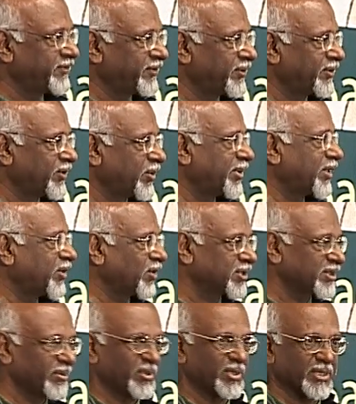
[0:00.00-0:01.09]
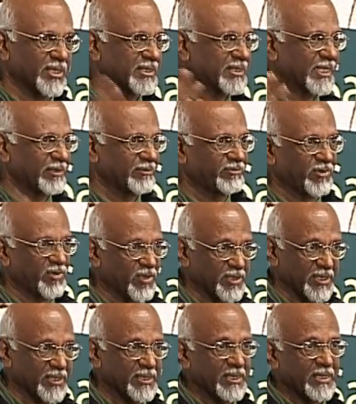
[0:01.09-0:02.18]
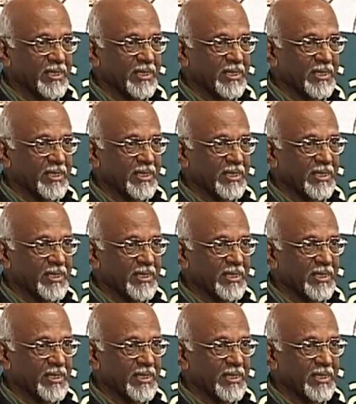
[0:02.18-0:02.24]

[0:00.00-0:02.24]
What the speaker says: nobody talks about it and it's kind of forgotten.